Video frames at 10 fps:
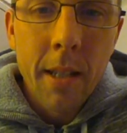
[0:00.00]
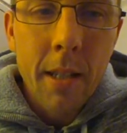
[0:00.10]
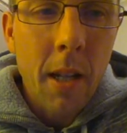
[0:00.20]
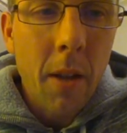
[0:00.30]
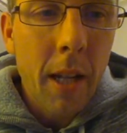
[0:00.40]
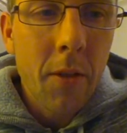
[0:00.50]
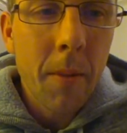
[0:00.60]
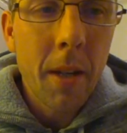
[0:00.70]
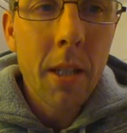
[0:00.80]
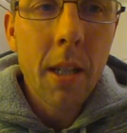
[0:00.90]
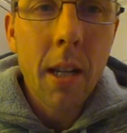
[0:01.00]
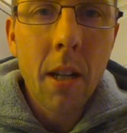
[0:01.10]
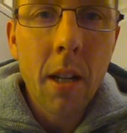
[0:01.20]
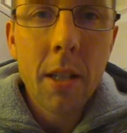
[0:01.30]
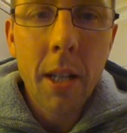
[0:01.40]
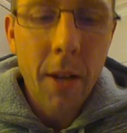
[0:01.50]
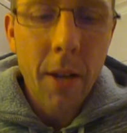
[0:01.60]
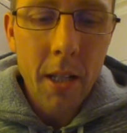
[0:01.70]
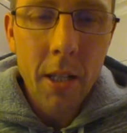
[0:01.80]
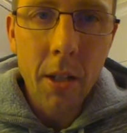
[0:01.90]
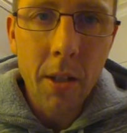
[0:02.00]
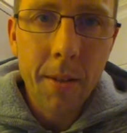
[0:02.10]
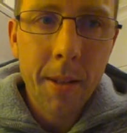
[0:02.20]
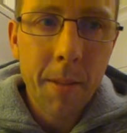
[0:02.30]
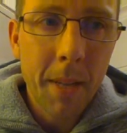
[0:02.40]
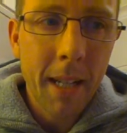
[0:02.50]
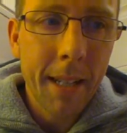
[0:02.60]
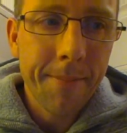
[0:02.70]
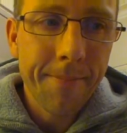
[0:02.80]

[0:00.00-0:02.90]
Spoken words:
So thanks very much, and I'll see you again soon. Bye.